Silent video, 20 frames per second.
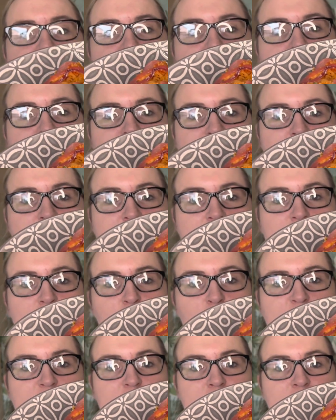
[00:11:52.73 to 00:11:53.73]
got a treat
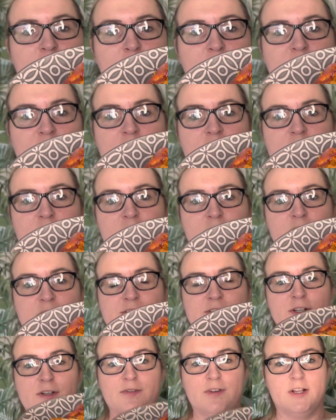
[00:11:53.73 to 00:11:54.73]
waiting for me in the
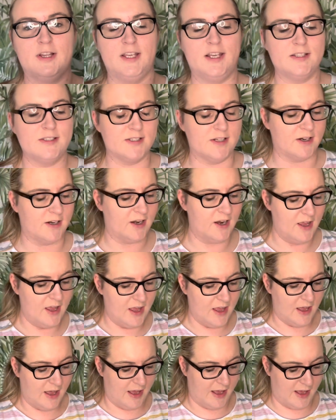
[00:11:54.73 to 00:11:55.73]
freezer for later.
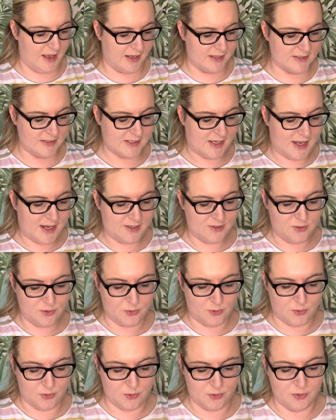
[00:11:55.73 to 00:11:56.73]
And I
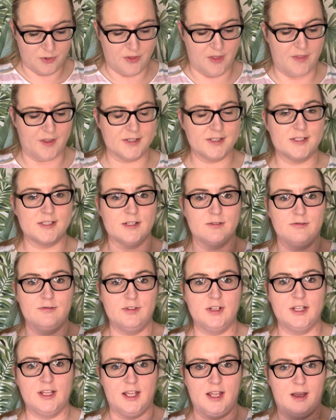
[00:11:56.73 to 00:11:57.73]
know that this is
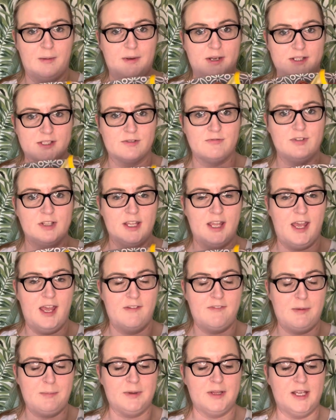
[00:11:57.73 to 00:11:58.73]
it's a really
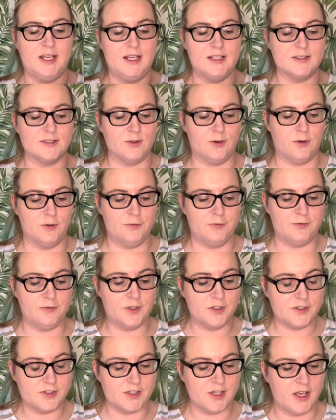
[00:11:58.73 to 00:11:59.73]
heavy plate of
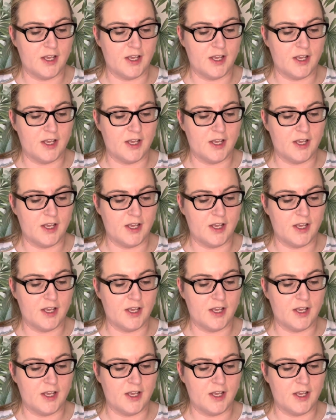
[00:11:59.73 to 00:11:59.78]
food,